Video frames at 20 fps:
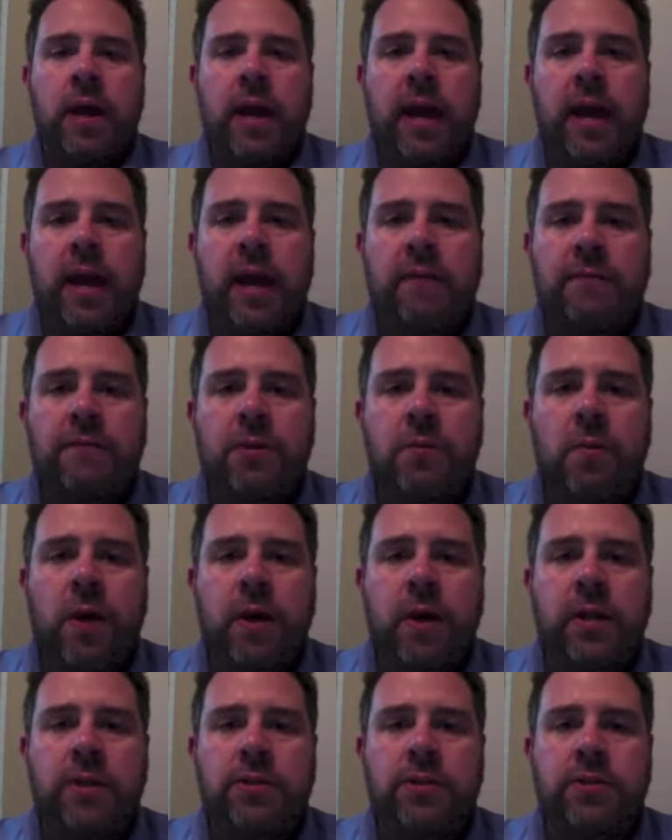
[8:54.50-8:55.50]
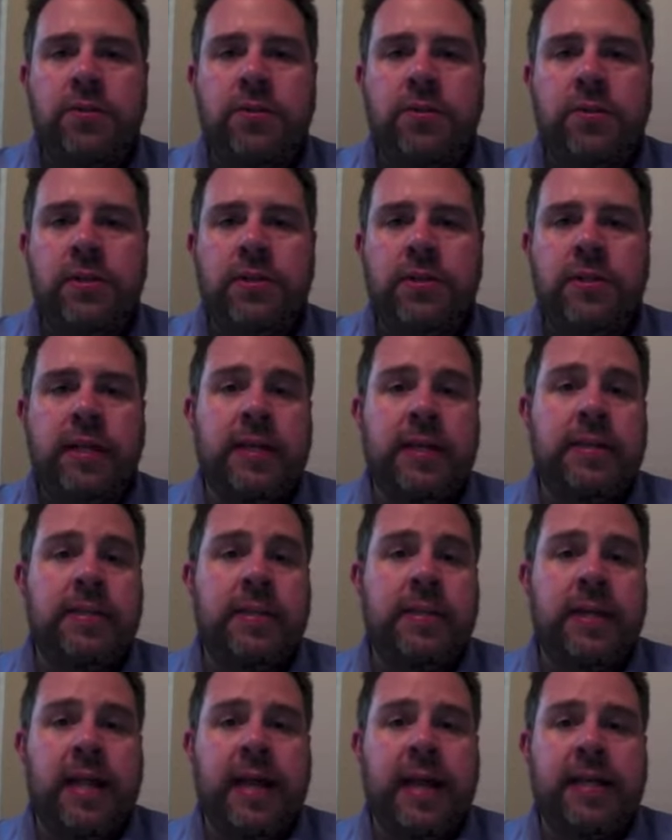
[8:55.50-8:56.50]
If you wanted to, let's say,
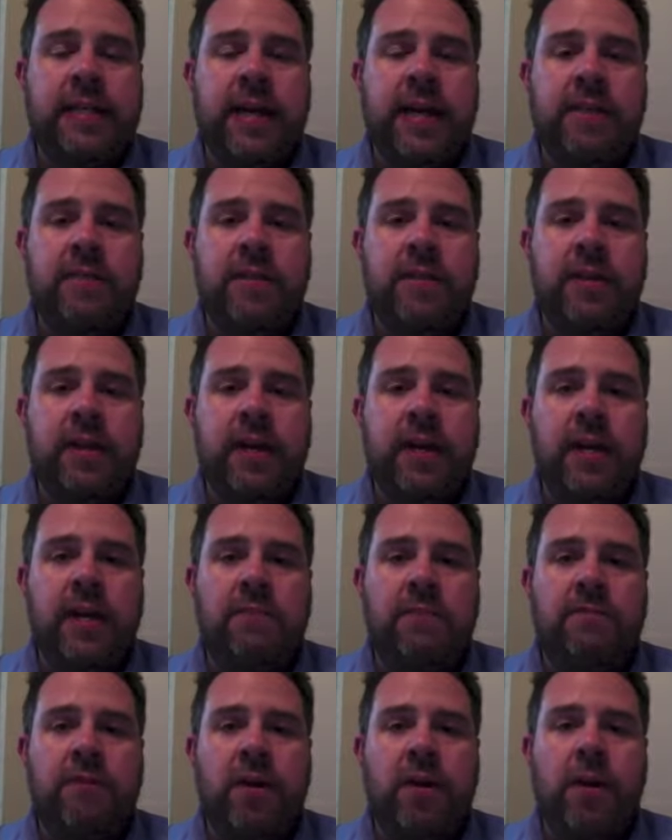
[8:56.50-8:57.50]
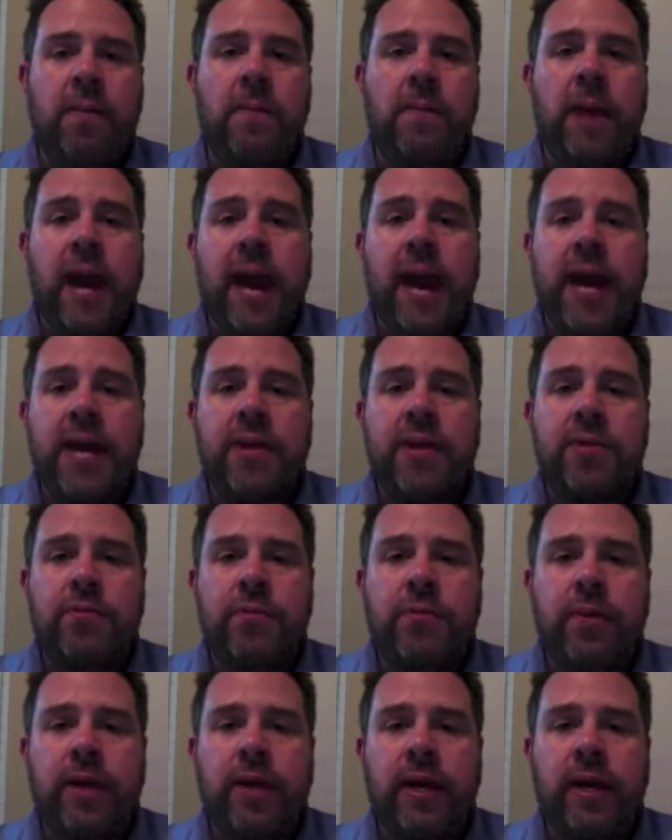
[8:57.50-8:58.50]
select everything from
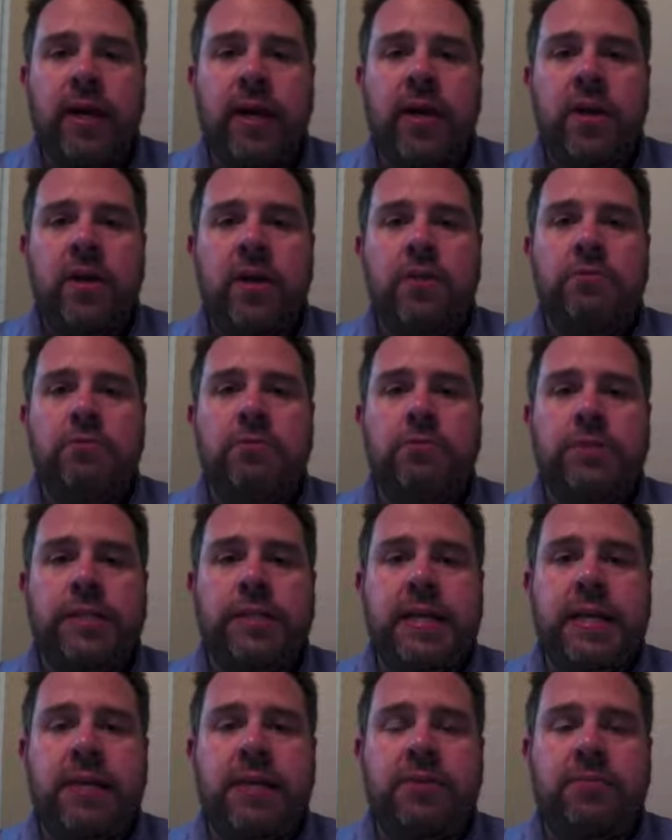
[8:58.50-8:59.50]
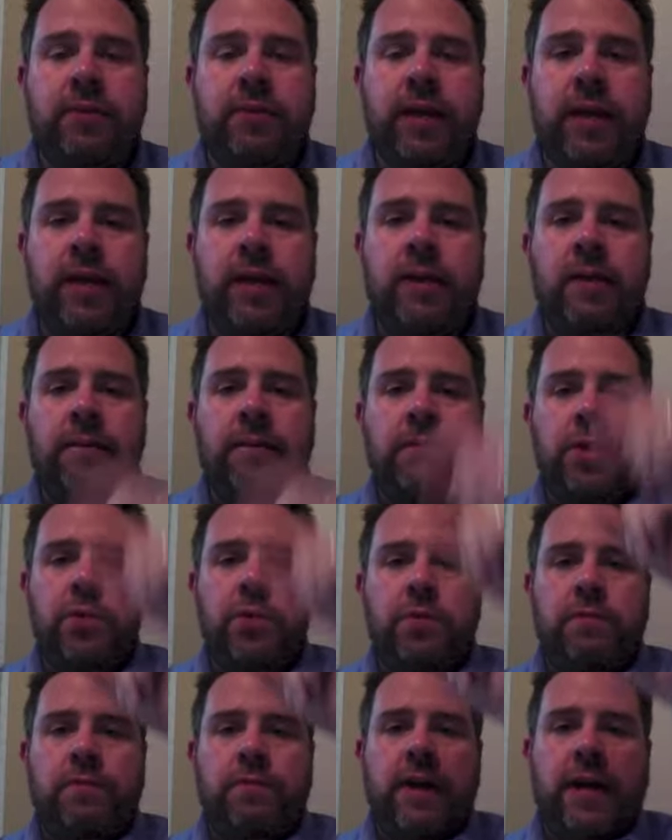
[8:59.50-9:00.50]
A3 through D3,
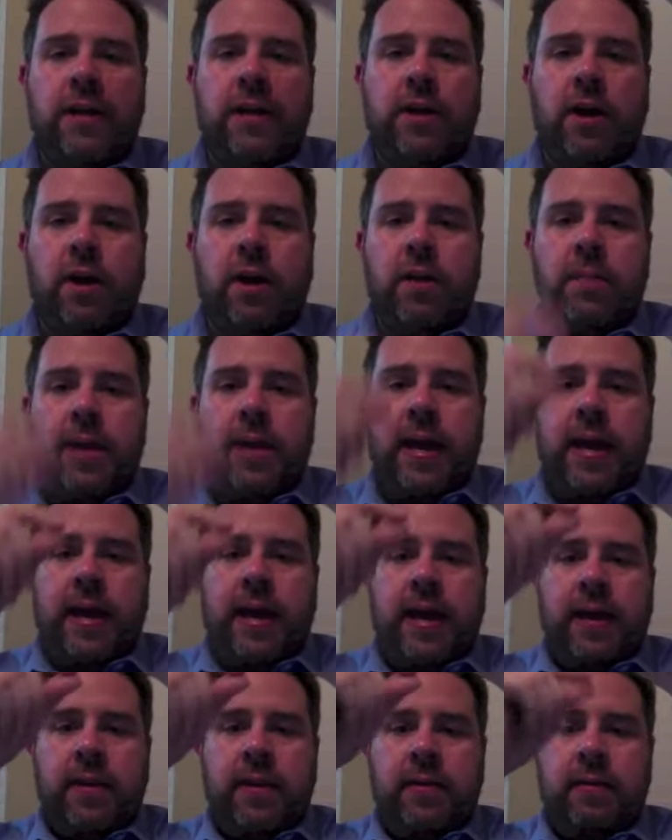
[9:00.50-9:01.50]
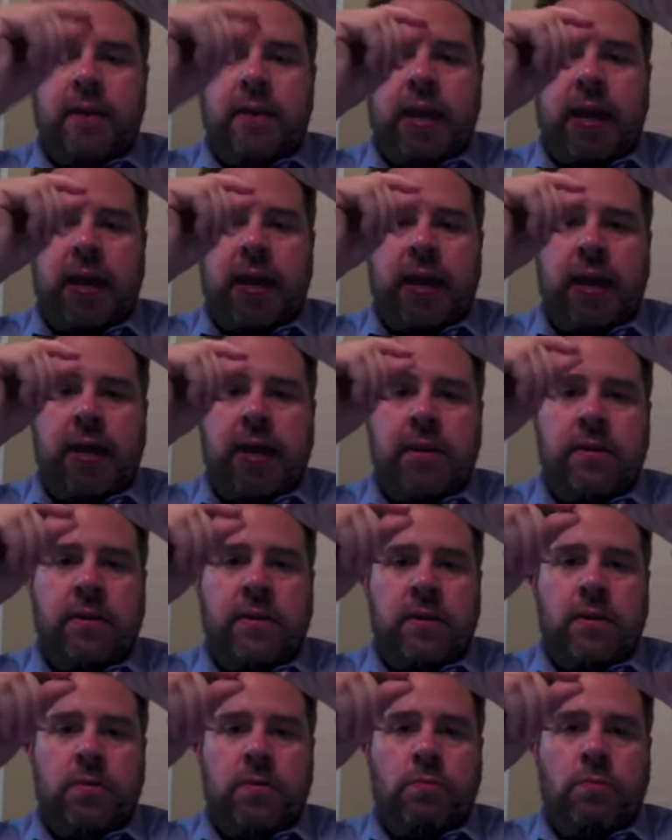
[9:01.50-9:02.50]
you would find column A and
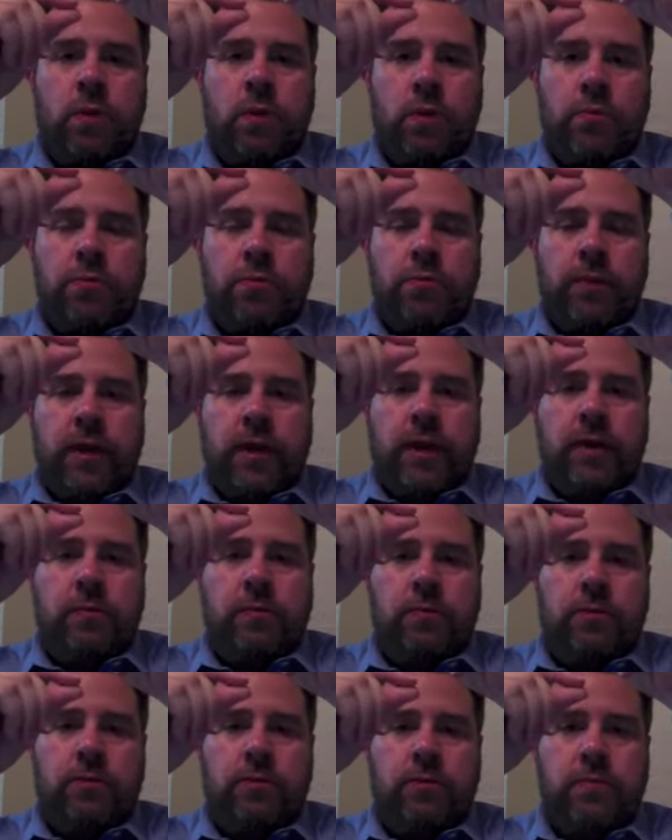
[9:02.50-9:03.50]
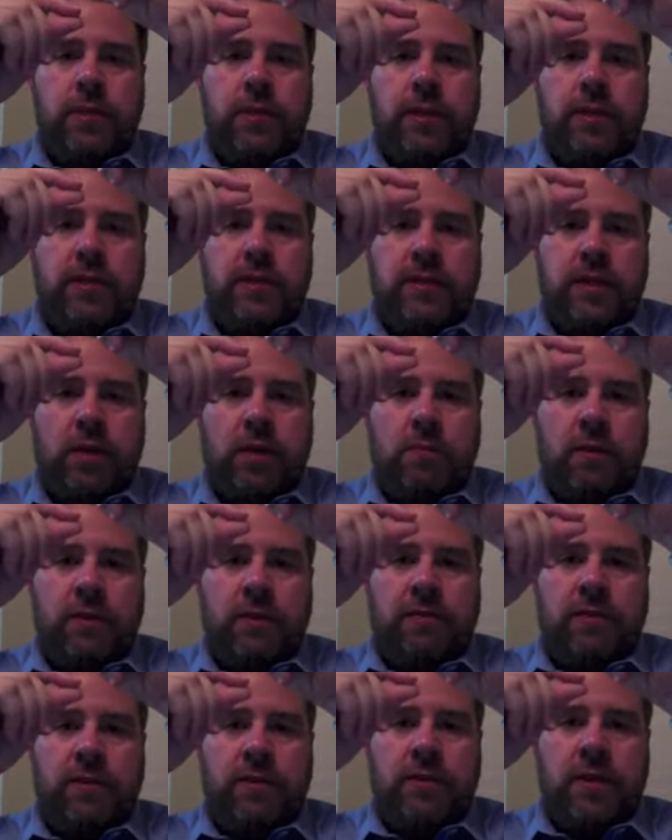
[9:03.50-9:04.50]
row 3, which would be the cell
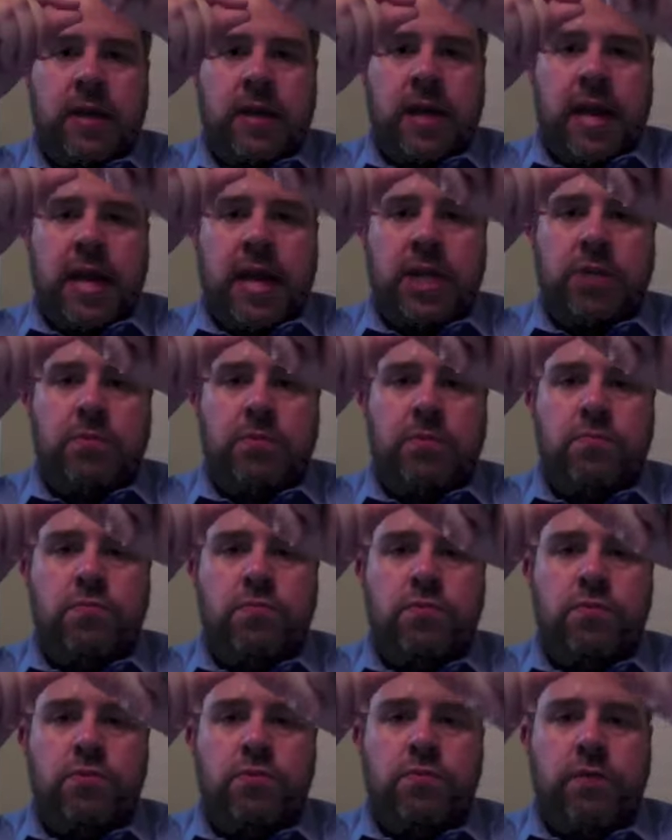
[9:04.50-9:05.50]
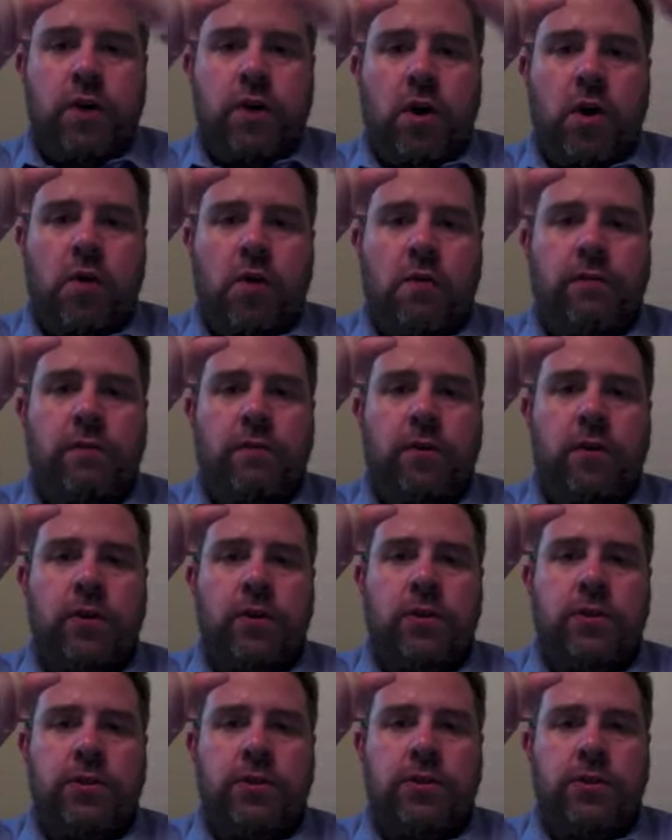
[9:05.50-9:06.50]
reference, and you would move
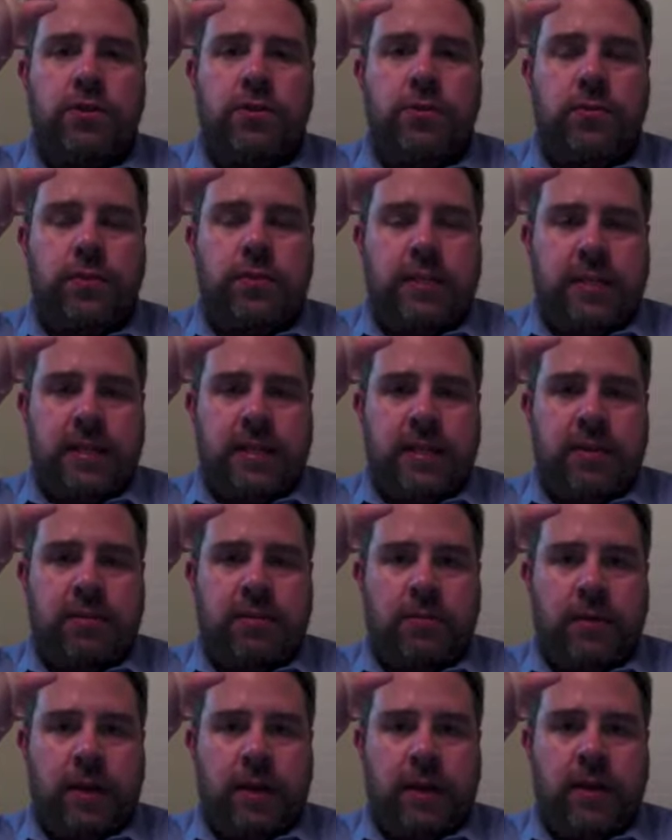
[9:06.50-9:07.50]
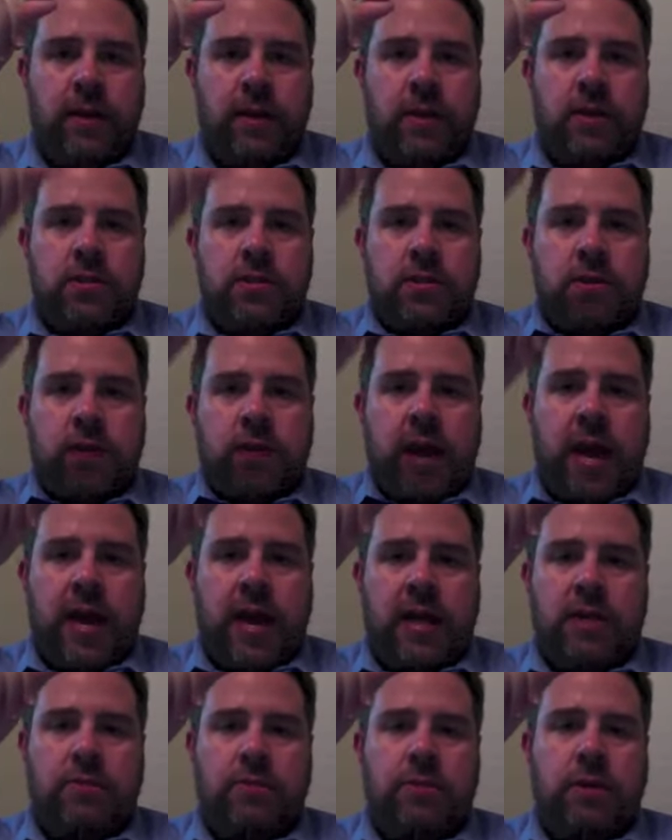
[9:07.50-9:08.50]
over to D3. So
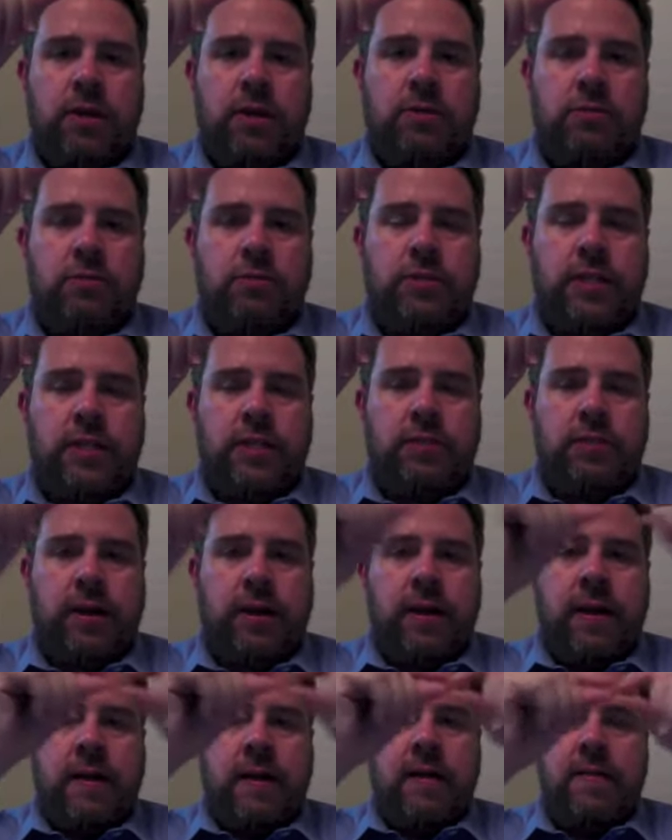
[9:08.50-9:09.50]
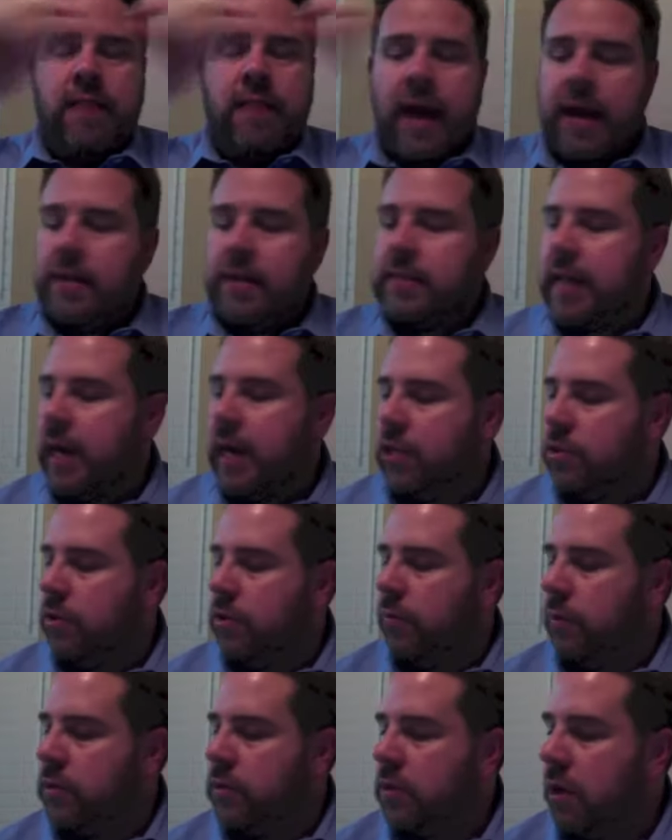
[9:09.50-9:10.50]
A3 through D3. That is
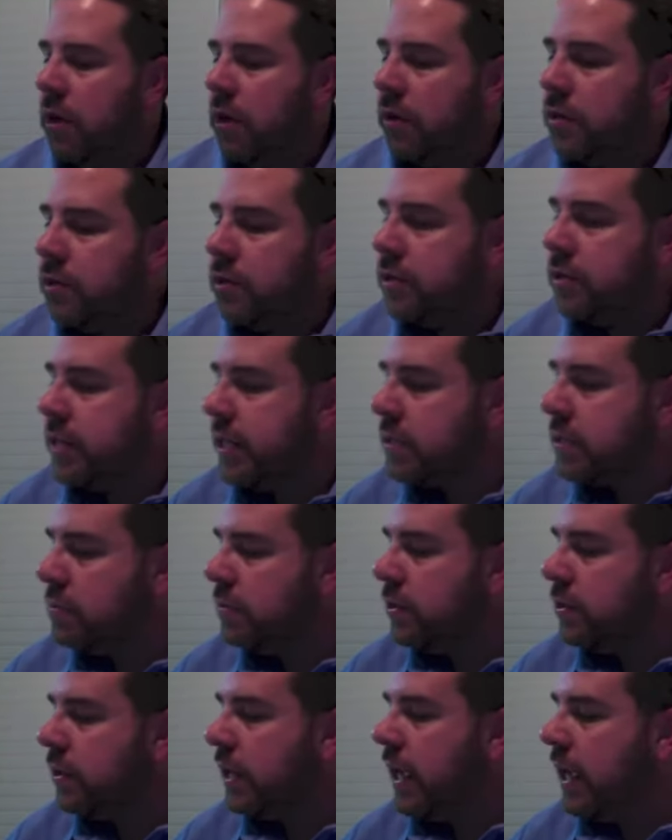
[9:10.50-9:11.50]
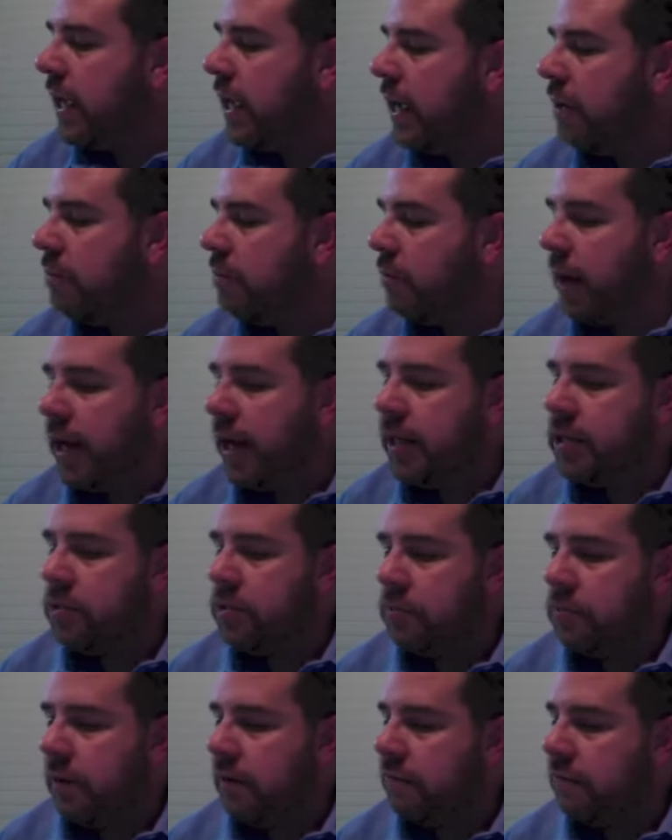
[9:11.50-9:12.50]
actually what's called in your textbook a
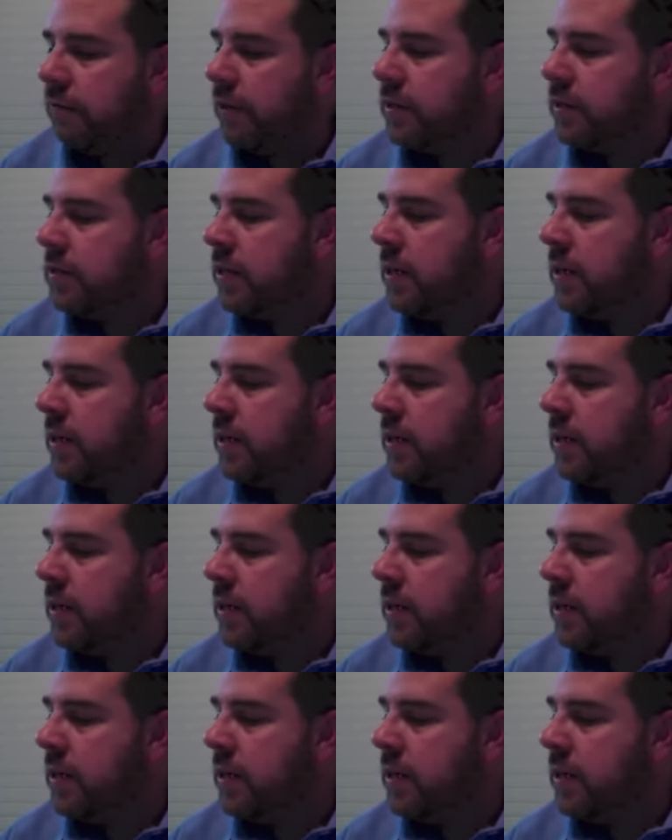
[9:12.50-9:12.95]
range reference,